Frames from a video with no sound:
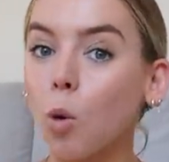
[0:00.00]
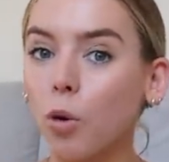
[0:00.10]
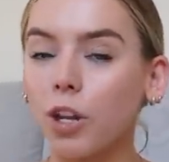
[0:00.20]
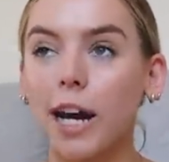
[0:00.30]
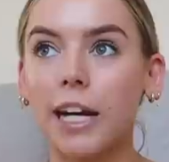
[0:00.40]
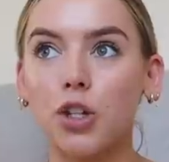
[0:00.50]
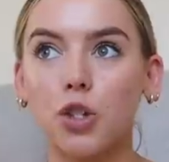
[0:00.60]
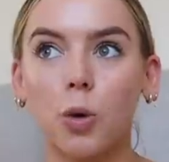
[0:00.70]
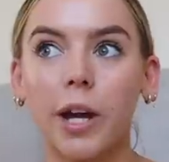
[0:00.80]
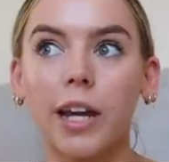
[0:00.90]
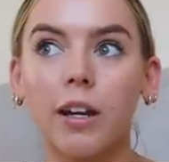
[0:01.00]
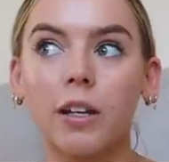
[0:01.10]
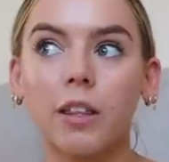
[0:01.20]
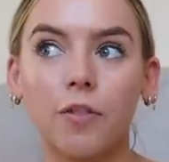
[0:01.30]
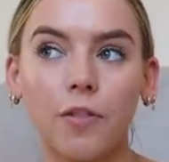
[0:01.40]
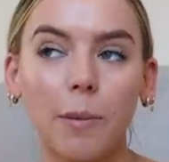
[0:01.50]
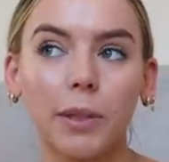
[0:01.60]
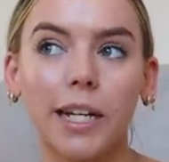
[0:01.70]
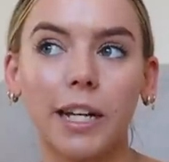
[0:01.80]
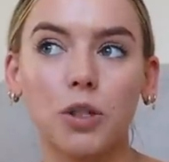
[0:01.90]
more than I enjoyed The
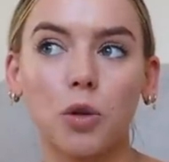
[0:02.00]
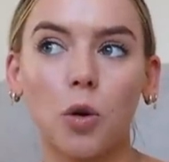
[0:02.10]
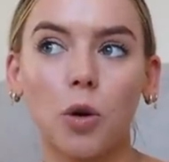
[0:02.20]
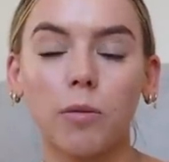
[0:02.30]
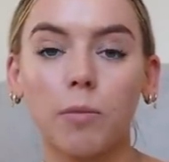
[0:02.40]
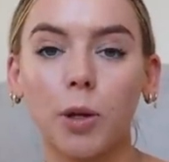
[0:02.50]
Family Next Door,